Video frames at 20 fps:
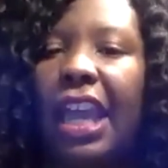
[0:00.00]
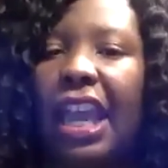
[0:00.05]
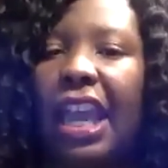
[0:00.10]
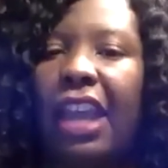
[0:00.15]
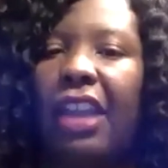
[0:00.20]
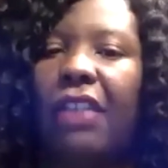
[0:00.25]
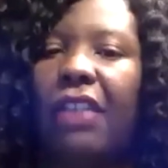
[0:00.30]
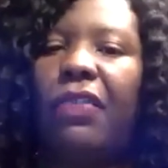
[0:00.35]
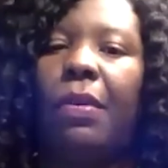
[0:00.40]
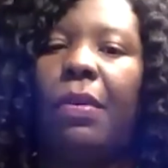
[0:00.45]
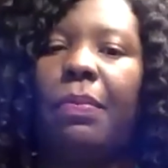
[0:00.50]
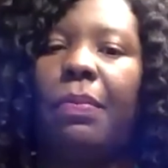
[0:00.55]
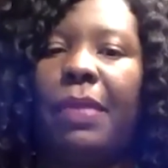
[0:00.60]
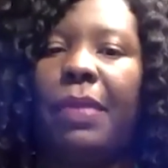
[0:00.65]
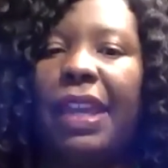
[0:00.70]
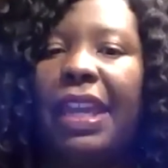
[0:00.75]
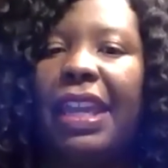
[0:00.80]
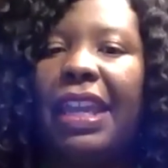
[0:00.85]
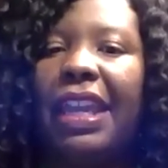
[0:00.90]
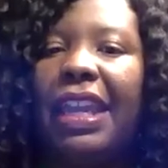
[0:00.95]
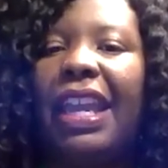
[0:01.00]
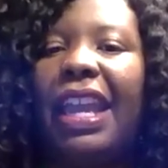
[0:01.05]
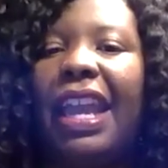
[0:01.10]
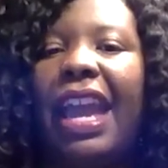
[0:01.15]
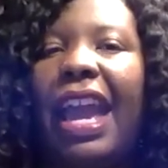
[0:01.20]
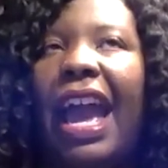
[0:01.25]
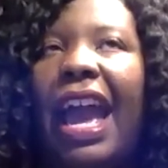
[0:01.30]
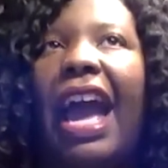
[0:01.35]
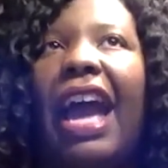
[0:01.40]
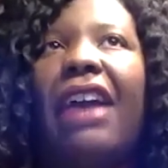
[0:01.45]
And for me,
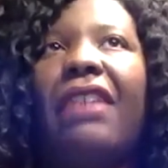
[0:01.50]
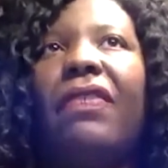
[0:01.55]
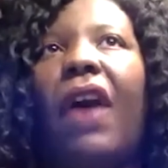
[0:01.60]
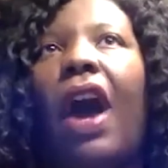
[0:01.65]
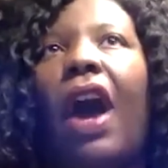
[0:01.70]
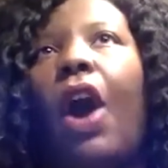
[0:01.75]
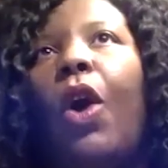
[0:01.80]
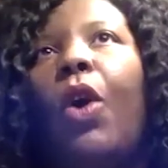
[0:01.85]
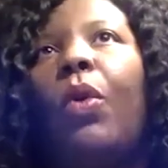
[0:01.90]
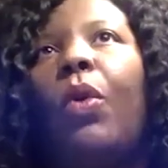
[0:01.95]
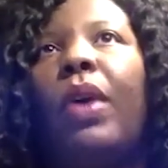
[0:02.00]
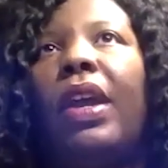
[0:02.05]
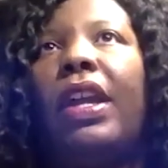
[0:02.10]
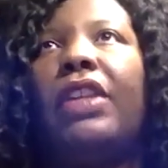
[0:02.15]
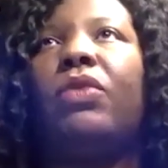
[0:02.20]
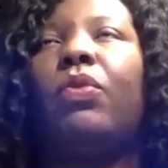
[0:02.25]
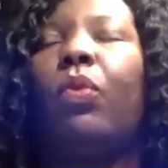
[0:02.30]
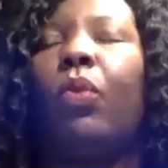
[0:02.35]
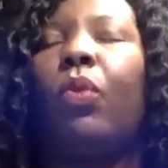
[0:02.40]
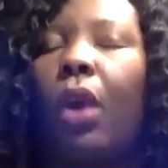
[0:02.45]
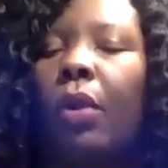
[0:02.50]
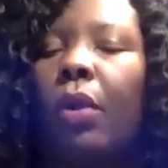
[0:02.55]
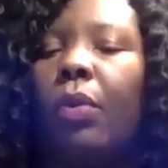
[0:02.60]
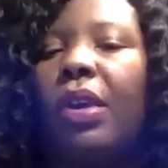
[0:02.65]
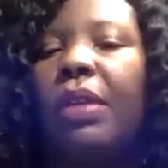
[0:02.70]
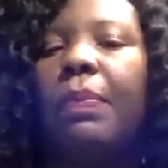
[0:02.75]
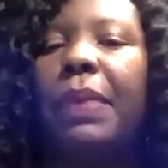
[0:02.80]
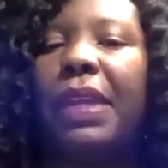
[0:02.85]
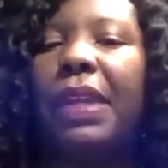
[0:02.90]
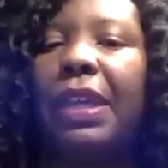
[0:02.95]
I've always worked
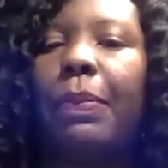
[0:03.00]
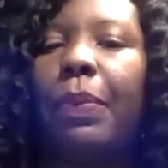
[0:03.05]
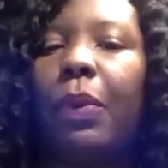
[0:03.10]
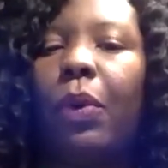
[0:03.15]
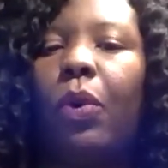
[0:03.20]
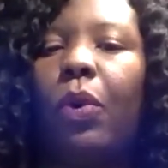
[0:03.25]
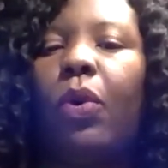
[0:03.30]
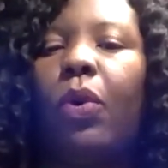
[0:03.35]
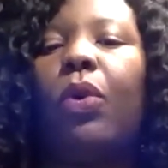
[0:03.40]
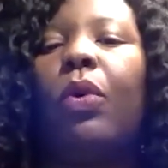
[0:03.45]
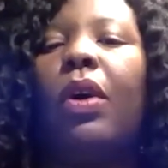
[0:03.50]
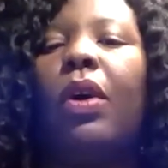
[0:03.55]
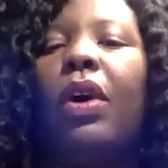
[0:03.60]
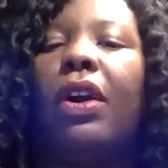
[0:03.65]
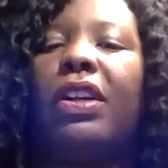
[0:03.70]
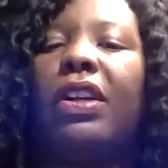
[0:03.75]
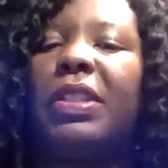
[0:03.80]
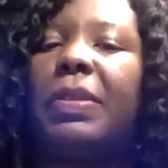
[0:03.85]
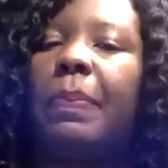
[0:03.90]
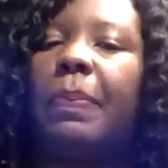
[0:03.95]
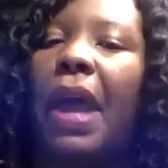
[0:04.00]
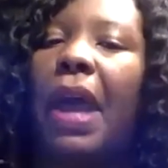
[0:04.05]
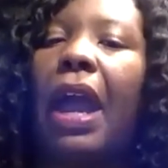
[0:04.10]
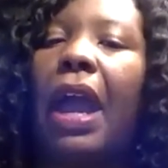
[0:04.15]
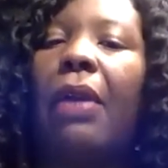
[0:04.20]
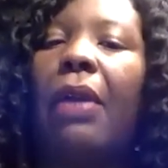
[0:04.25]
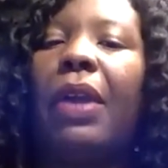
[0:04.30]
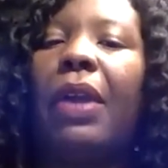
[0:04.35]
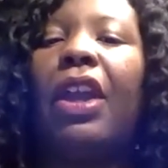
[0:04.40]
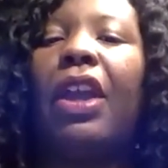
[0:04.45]
with people who are
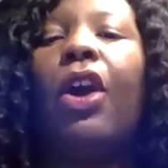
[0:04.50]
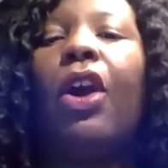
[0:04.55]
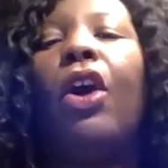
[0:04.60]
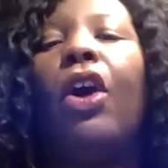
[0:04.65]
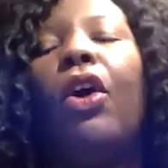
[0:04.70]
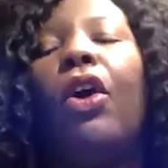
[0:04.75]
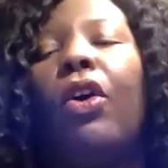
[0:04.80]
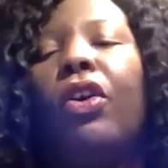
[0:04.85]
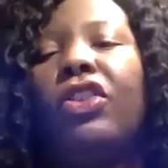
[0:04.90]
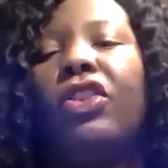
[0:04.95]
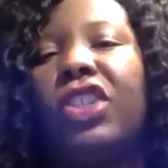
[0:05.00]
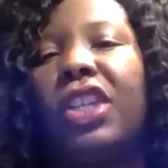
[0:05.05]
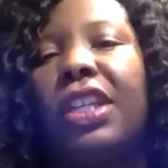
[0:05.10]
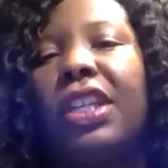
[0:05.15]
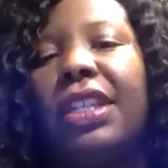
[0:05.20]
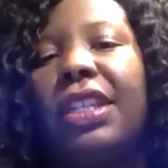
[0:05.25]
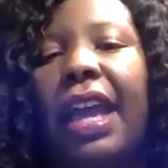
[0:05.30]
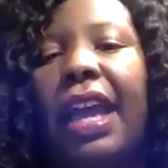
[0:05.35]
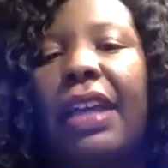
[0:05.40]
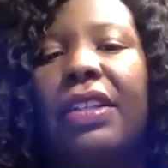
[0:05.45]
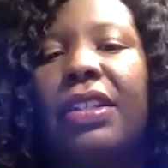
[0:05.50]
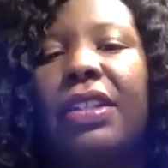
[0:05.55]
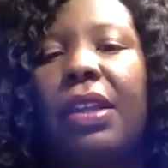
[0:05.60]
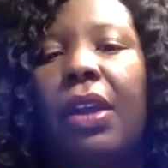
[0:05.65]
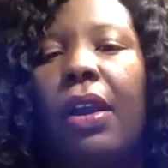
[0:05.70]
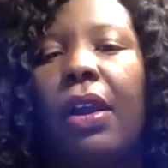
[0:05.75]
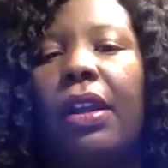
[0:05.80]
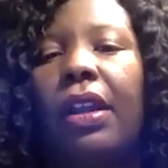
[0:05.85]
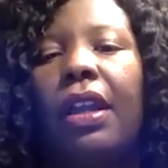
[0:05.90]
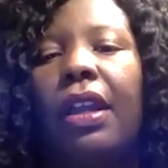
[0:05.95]
aspiring or just got
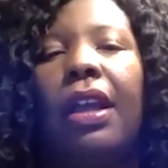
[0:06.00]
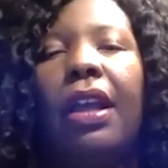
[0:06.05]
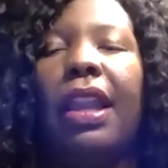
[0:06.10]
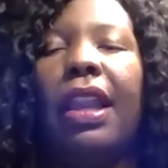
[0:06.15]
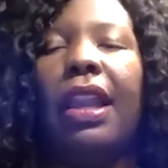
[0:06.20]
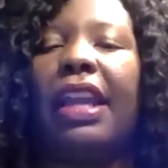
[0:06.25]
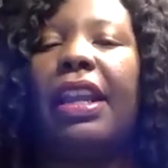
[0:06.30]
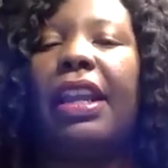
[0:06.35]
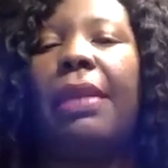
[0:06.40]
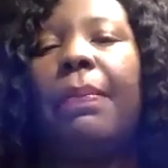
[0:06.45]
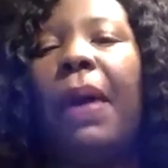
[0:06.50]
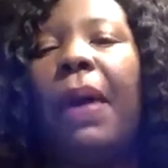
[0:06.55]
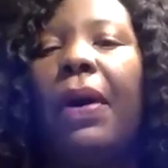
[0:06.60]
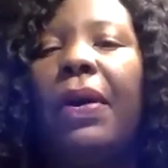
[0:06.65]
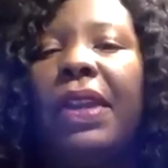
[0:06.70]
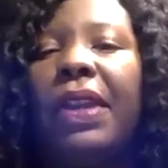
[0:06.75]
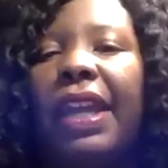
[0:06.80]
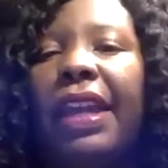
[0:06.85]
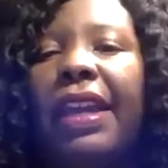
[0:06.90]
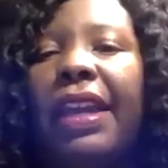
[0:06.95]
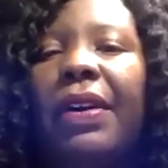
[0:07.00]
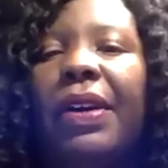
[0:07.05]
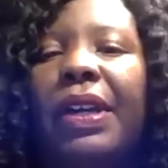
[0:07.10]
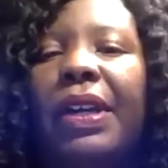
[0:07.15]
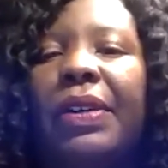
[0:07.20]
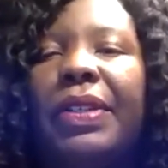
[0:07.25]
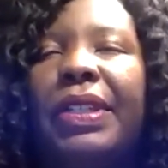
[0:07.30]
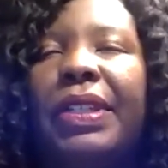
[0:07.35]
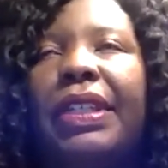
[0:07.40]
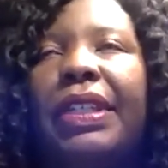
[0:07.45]
started. Like they bought the mm-hmm.
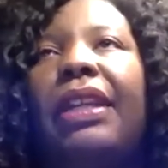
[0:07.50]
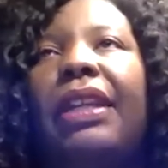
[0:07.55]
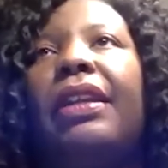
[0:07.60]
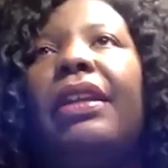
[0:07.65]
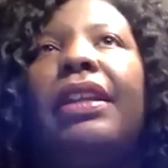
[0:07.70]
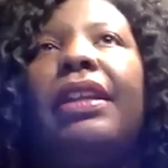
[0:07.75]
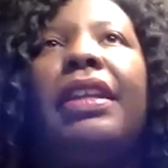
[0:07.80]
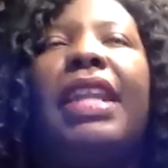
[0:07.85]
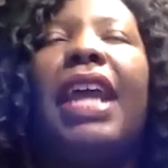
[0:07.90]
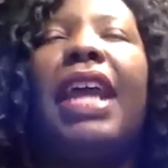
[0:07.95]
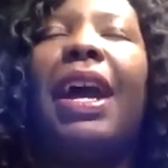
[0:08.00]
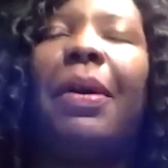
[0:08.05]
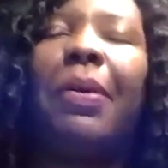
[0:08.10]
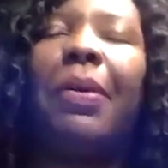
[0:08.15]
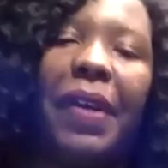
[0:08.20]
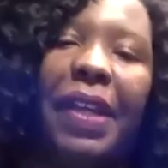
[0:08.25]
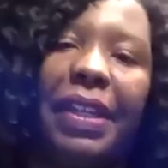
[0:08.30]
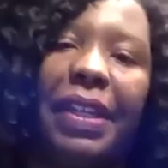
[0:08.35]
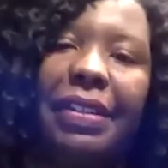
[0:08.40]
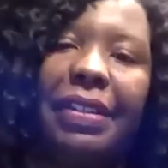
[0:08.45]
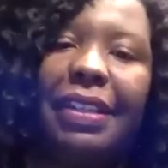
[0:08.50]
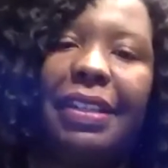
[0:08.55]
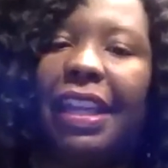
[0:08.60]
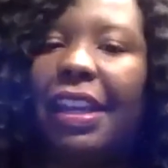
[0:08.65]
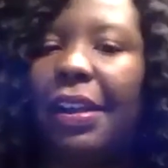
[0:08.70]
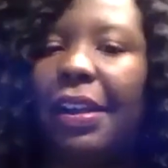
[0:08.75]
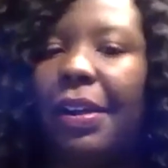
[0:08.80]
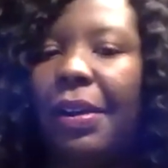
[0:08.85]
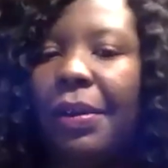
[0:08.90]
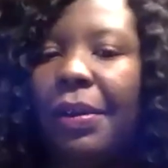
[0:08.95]
LLC, now what? They
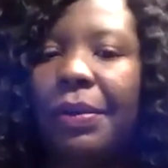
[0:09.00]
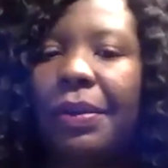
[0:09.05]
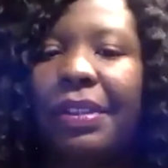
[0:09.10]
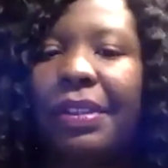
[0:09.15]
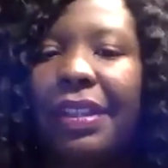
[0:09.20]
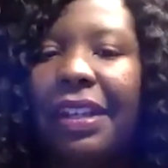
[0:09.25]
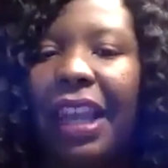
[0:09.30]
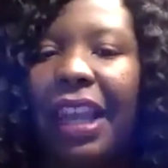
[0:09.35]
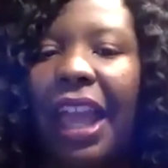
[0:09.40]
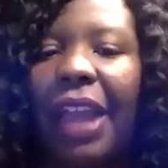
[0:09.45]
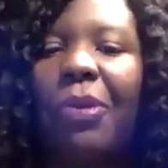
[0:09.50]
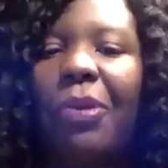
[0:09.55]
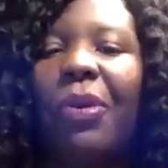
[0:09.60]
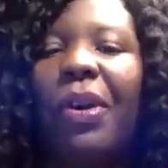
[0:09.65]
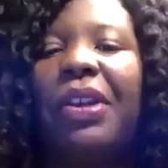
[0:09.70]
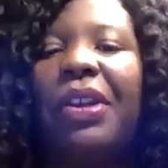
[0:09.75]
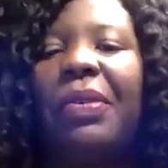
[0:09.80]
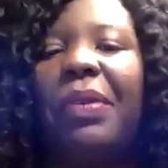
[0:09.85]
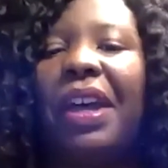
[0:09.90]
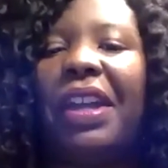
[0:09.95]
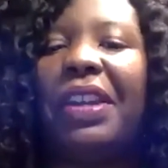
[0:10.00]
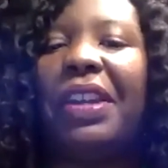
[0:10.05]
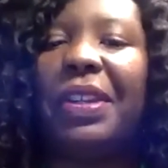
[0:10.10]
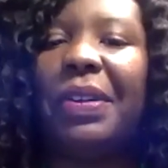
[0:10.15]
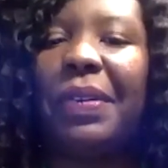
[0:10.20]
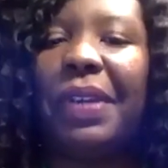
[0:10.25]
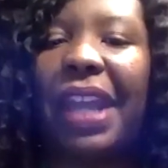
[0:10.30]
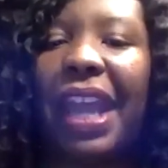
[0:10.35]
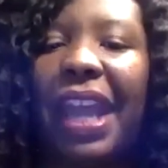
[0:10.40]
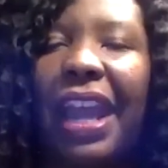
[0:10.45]
don't like what do I do
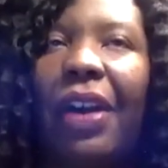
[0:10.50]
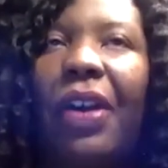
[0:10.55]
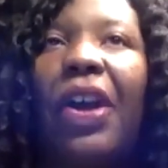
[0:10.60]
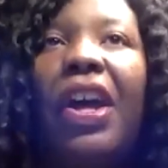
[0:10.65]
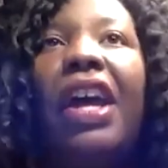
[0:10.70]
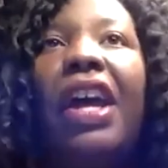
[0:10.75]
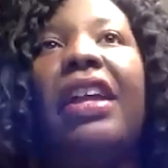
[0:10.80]
now?